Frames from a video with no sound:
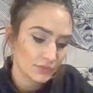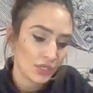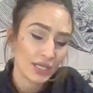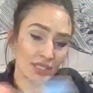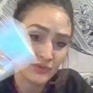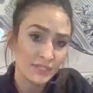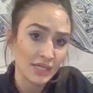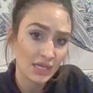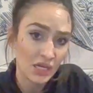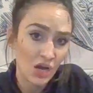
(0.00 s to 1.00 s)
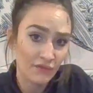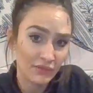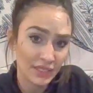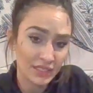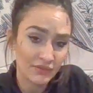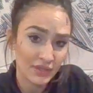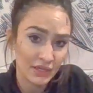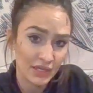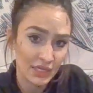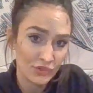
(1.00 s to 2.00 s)
okay, so it's like a conflict of
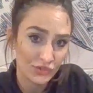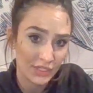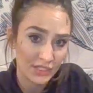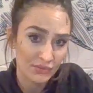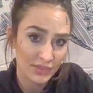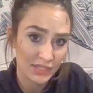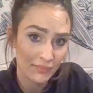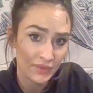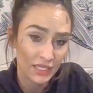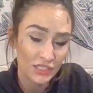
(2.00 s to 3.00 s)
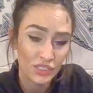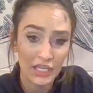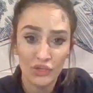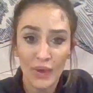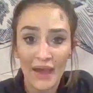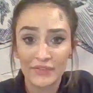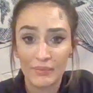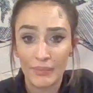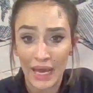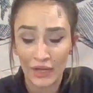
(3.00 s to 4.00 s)
interest with something. It's like you have to
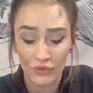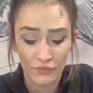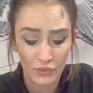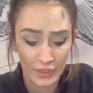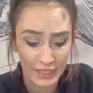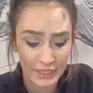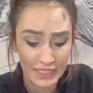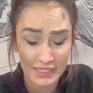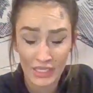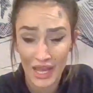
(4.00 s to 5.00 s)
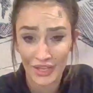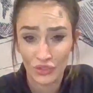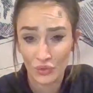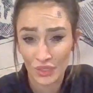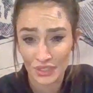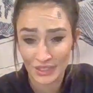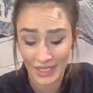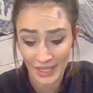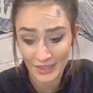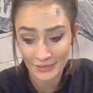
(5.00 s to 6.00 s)
battle for it. It's not yours
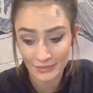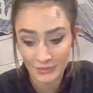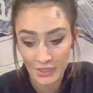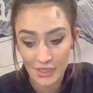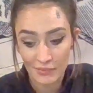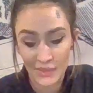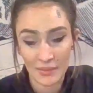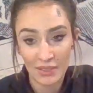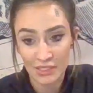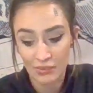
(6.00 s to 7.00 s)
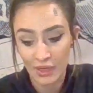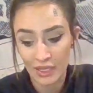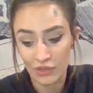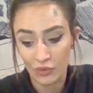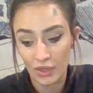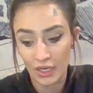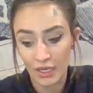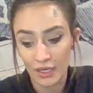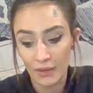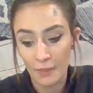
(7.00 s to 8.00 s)
yet. Maybe that's why
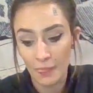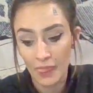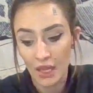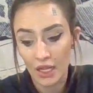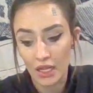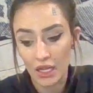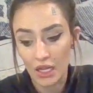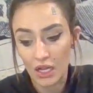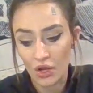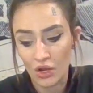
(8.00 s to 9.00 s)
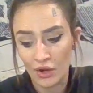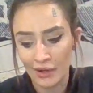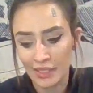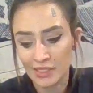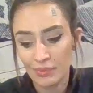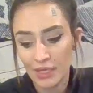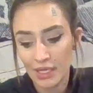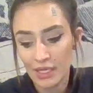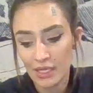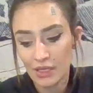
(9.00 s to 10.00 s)
your heart is
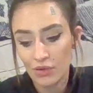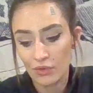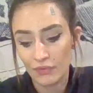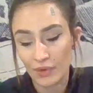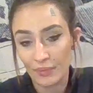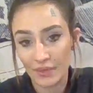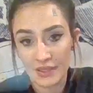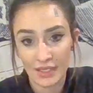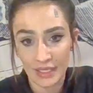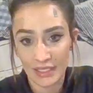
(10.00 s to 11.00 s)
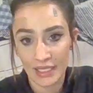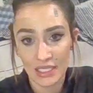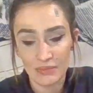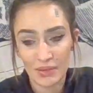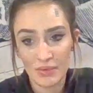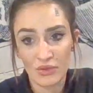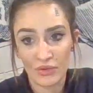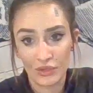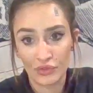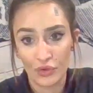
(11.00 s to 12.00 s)
breaking from these ideas. Maybe
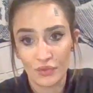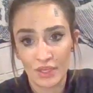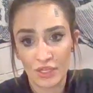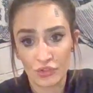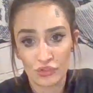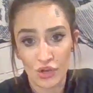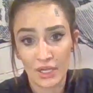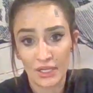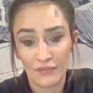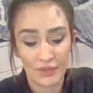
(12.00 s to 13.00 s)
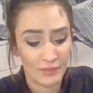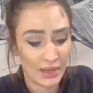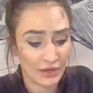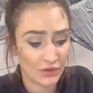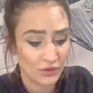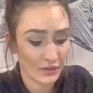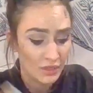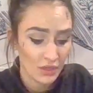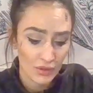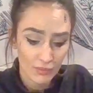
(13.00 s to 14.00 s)
you don't think you're strong enough for the battle.
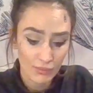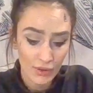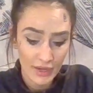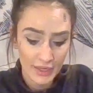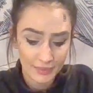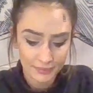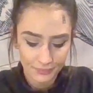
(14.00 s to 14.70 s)
But